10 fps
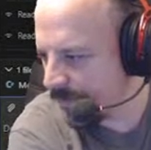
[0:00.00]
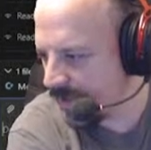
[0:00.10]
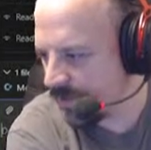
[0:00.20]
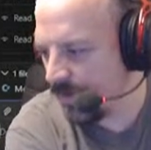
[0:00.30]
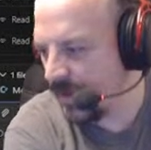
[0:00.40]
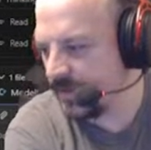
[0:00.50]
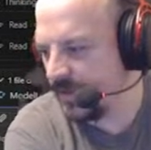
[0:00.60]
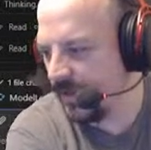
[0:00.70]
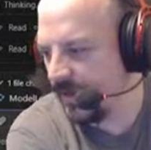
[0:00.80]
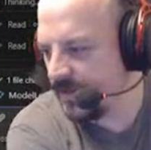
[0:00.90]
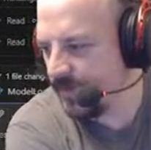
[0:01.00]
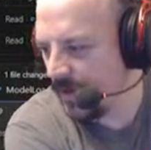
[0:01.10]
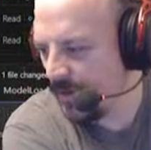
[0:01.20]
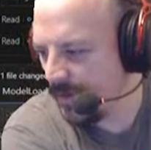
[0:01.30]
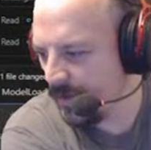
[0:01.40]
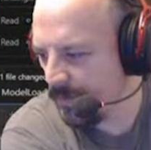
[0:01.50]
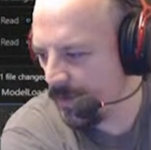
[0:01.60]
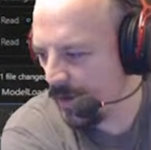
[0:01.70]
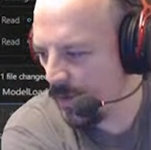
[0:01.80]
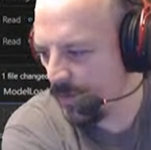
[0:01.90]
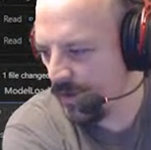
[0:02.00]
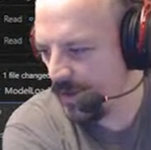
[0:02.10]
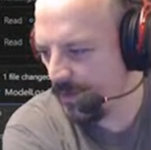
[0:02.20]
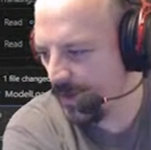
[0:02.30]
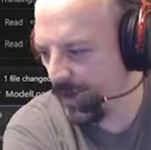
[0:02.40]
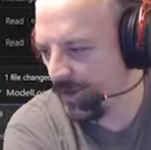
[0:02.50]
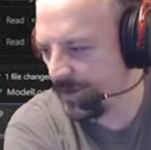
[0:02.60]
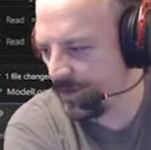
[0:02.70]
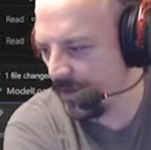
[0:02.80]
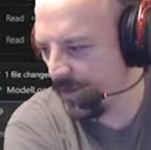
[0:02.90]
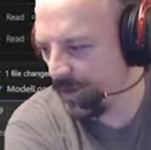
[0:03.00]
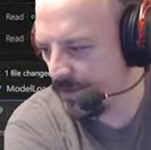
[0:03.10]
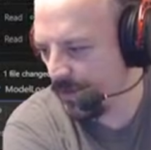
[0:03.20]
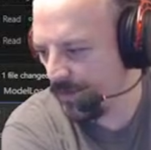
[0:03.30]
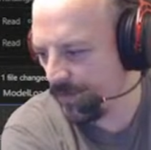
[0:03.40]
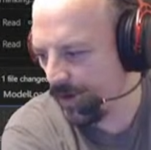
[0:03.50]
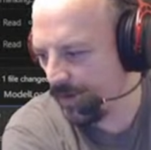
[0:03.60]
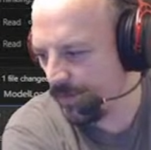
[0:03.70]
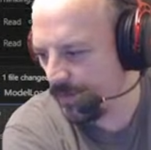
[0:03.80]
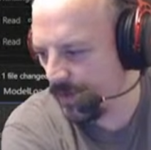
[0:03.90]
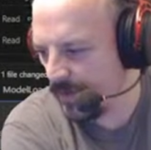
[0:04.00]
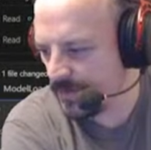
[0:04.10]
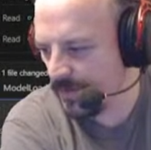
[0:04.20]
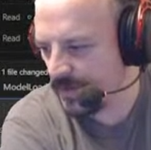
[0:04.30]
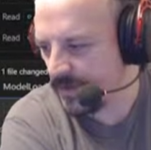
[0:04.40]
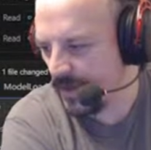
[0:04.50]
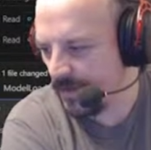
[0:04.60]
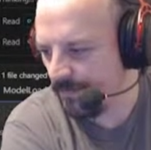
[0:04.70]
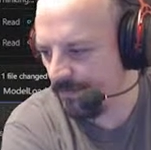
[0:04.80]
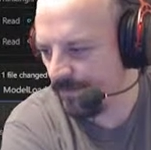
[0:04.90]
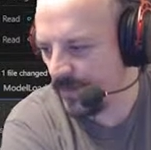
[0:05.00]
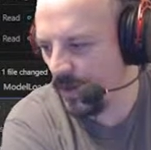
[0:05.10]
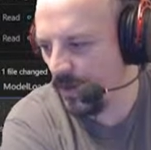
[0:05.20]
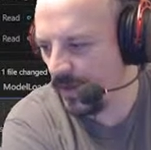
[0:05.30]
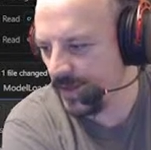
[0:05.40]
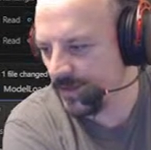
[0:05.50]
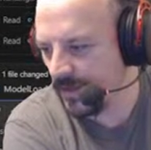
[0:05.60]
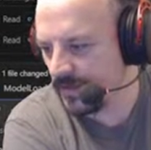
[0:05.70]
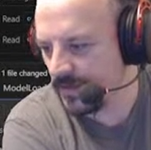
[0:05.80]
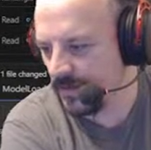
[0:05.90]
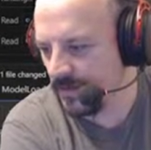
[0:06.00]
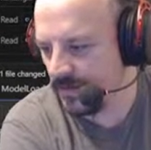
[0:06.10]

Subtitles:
It's surprisingly nice. My only and main concern that was pretty far from the nearest bus stop. Oh, that sucks.